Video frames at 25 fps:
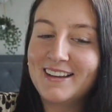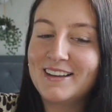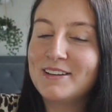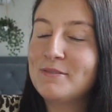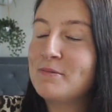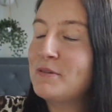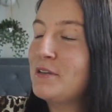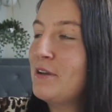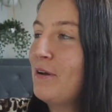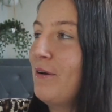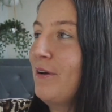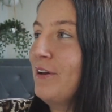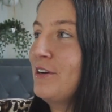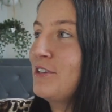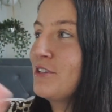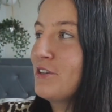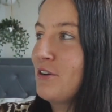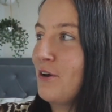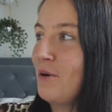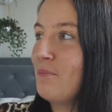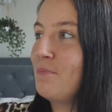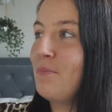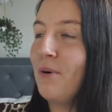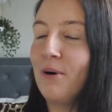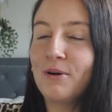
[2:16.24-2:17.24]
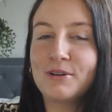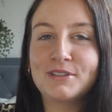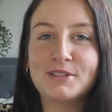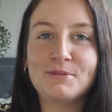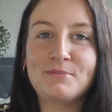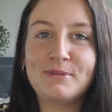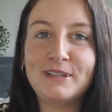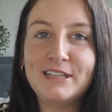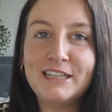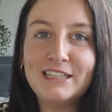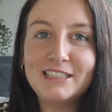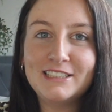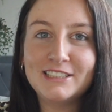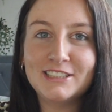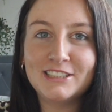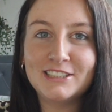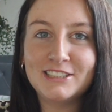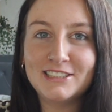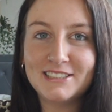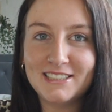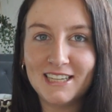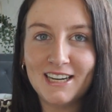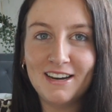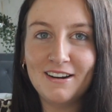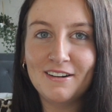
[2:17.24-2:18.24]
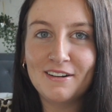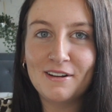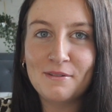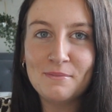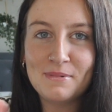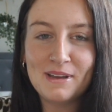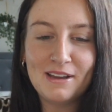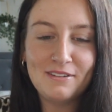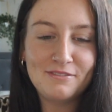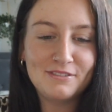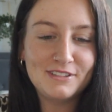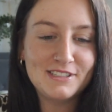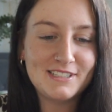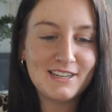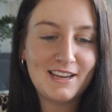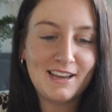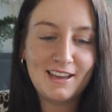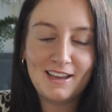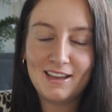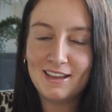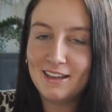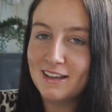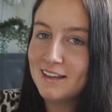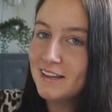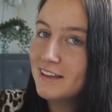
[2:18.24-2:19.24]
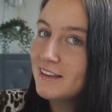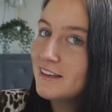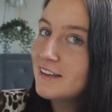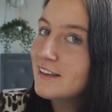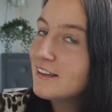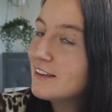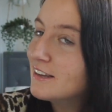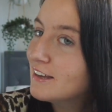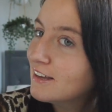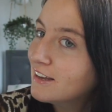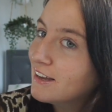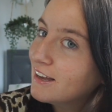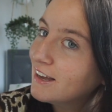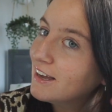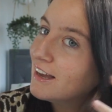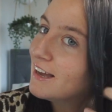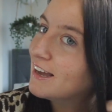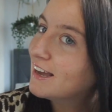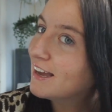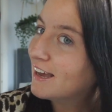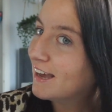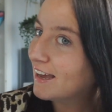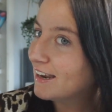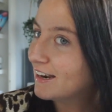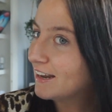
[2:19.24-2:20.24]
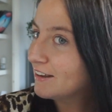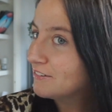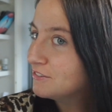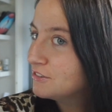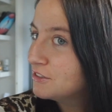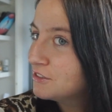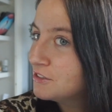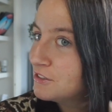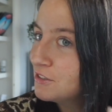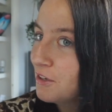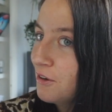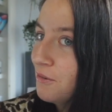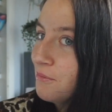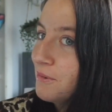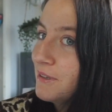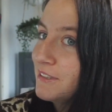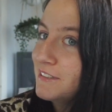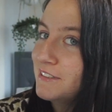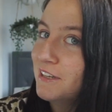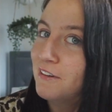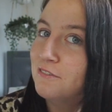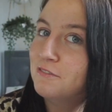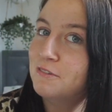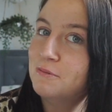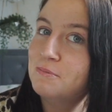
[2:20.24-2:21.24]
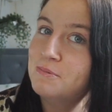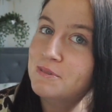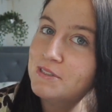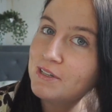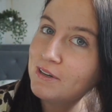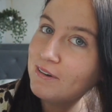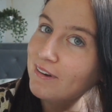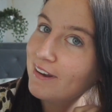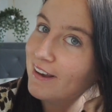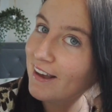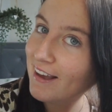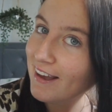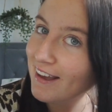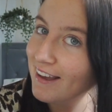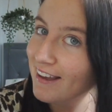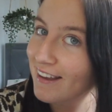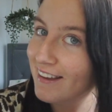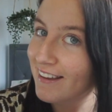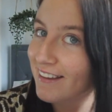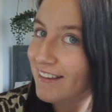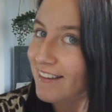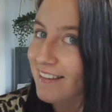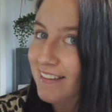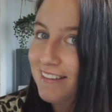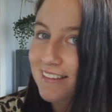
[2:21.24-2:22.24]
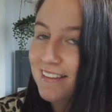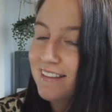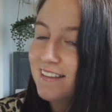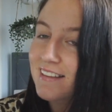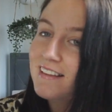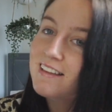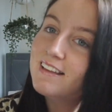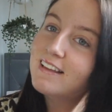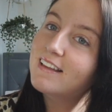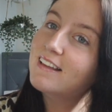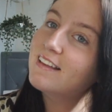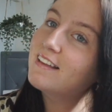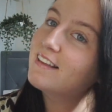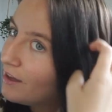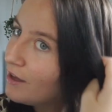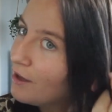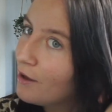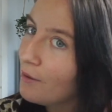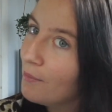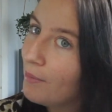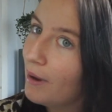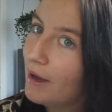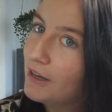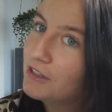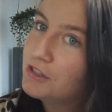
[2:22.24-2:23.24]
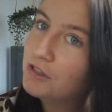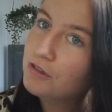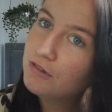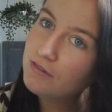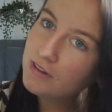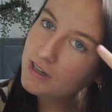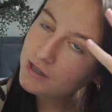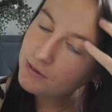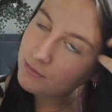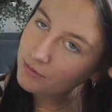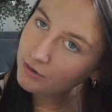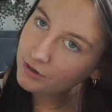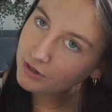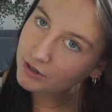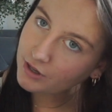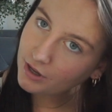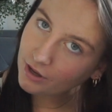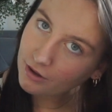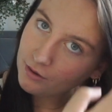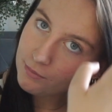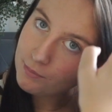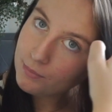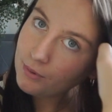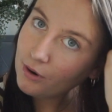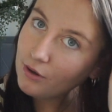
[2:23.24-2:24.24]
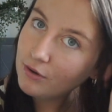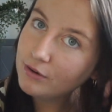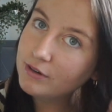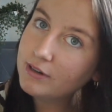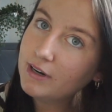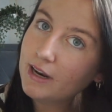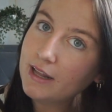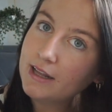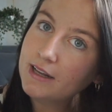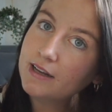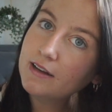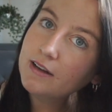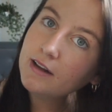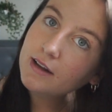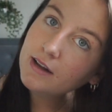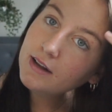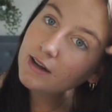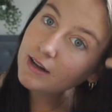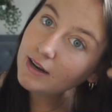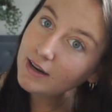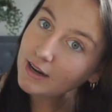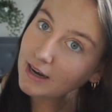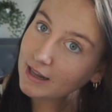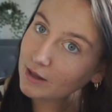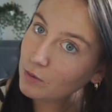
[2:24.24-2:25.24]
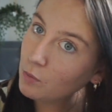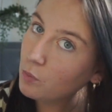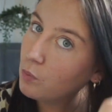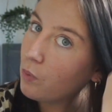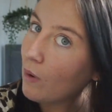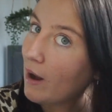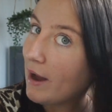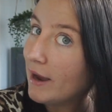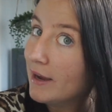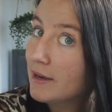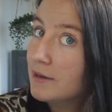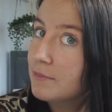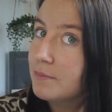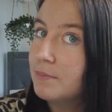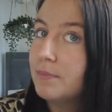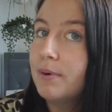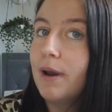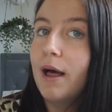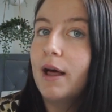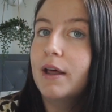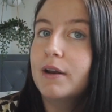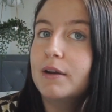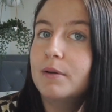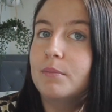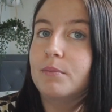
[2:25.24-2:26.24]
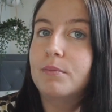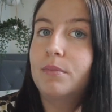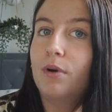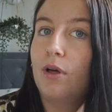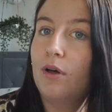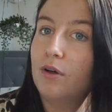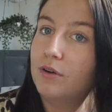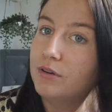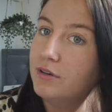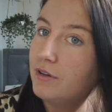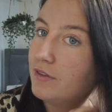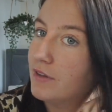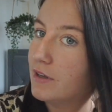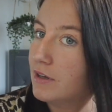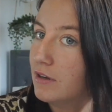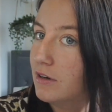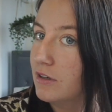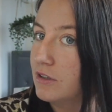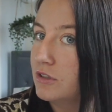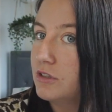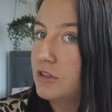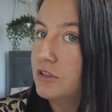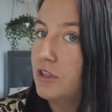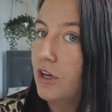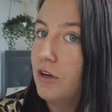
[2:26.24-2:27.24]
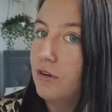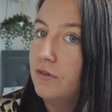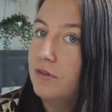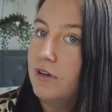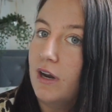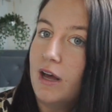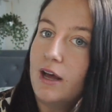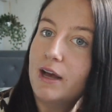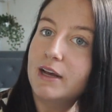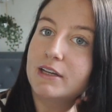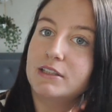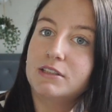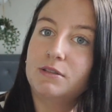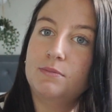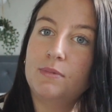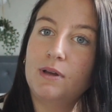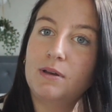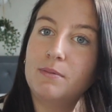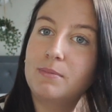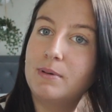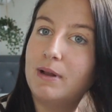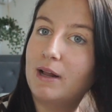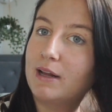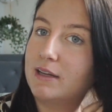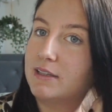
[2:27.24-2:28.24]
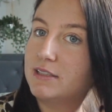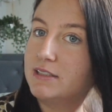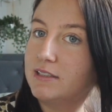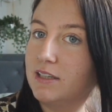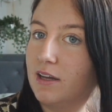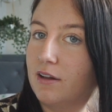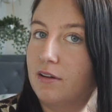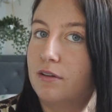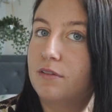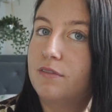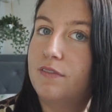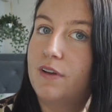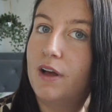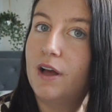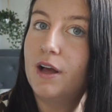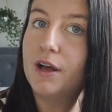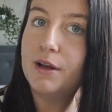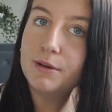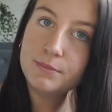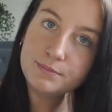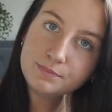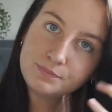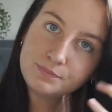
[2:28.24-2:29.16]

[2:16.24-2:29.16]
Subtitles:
So I just got a box of bleach and it's staring at me every day, and I have to stop myself from doing it. But I do really want to go blonde, like white platinum blonde. I think it looks so nice, maybe like a silver,